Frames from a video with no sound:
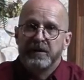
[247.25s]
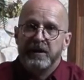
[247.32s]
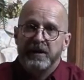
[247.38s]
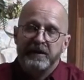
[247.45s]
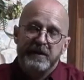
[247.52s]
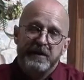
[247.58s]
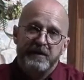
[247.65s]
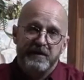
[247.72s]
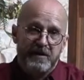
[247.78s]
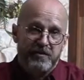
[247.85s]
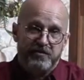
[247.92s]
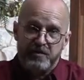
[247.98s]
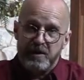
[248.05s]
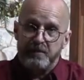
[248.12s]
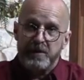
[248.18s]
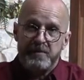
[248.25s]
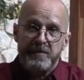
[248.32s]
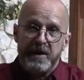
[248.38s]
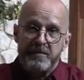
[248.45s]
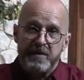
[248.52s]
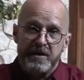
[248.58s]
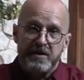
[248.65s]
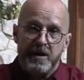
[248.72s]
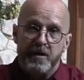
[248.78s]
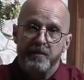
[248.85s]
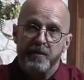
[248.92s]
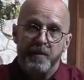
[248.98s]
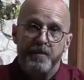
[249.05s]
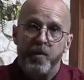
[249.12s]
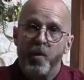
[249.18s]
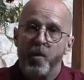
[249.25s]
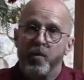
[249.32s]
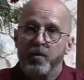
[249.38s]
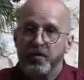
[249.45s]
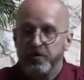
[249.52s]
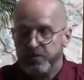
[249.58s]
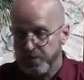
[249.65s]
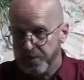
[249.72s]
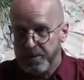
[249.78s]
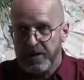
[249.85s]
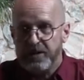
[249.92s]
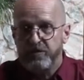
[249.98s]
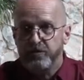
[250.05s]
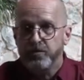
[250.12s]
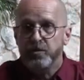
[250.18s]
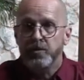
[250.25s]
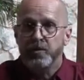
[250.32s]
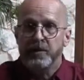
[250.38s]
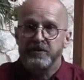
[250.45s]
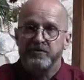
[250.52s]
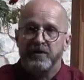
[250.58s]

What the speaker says: Again, the assembly may be the poorest place to reach